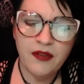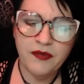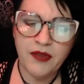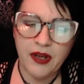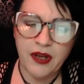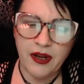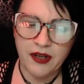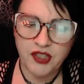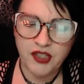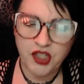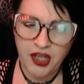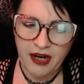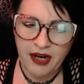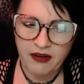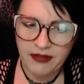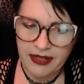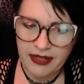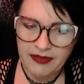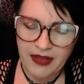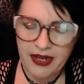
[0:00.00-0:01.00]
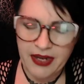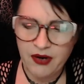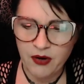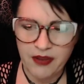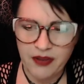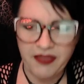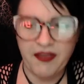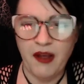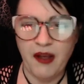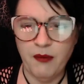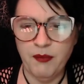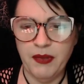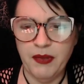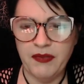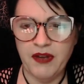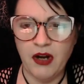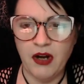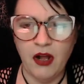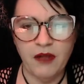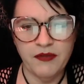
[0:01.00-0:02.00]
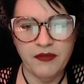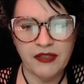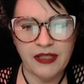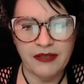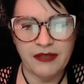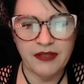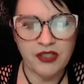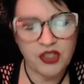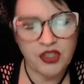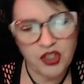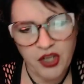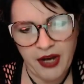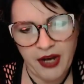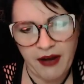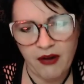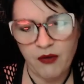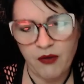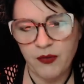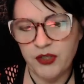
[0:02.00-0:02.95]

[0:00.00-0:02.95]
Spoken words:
a chair, like they hear a thump and then all of a sudden this chair,